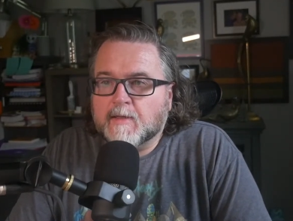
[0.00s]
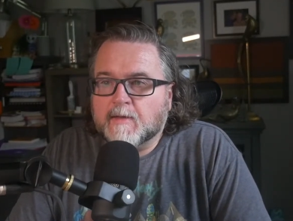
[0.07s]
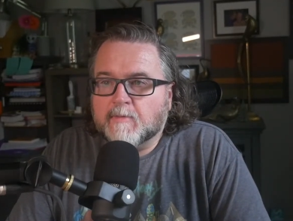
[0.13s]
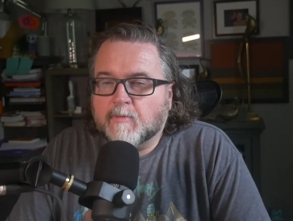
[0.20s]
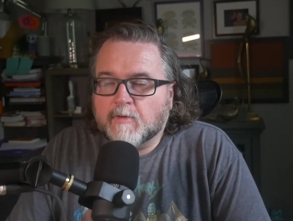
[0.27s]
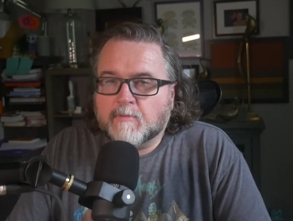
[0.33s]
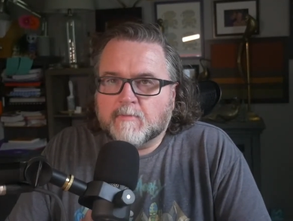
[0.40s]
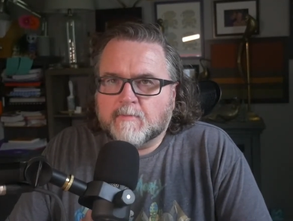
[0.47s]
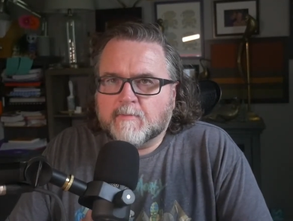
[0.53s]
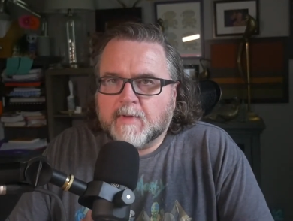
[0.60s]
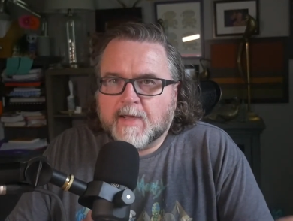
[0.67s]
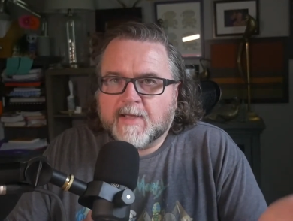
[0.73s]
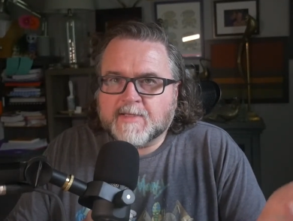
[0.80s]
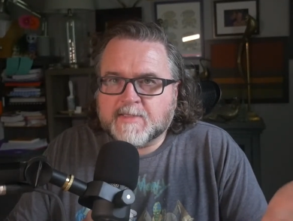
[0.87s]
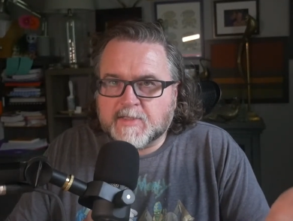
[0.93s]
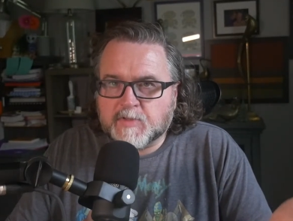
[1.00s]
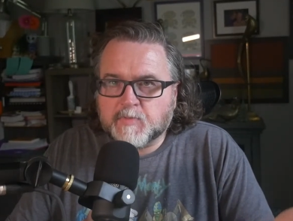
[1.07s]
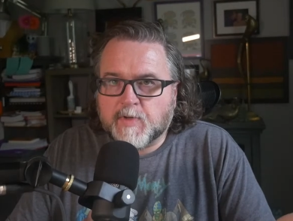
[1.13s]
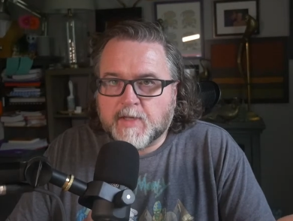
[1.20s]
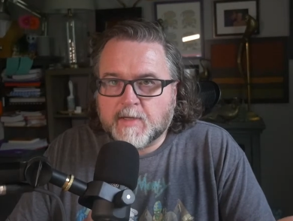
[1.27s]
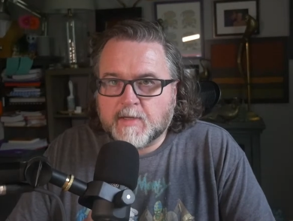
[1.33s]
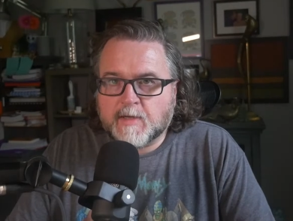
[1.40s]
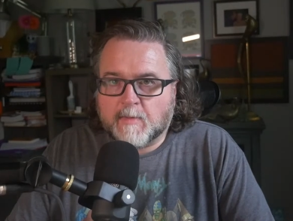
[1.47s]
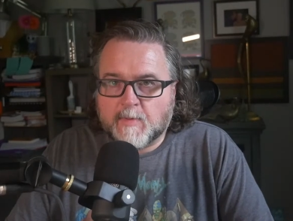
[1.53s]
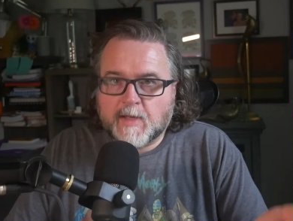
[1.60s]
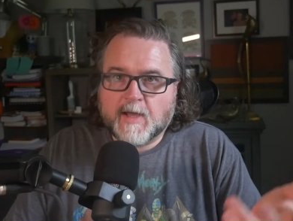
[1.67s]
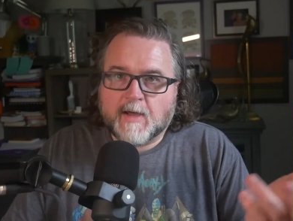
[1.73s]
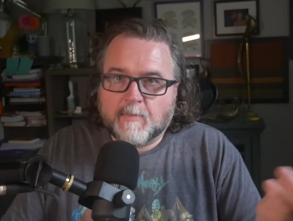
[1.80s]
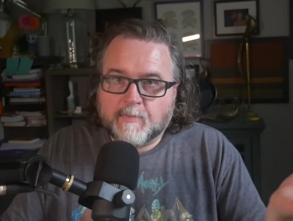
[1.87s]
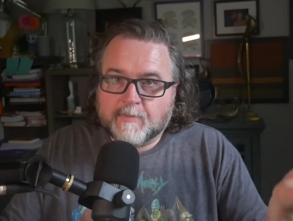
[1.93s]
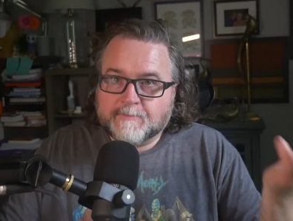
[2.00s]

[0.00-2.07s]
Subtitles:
Or I guess this week coming up.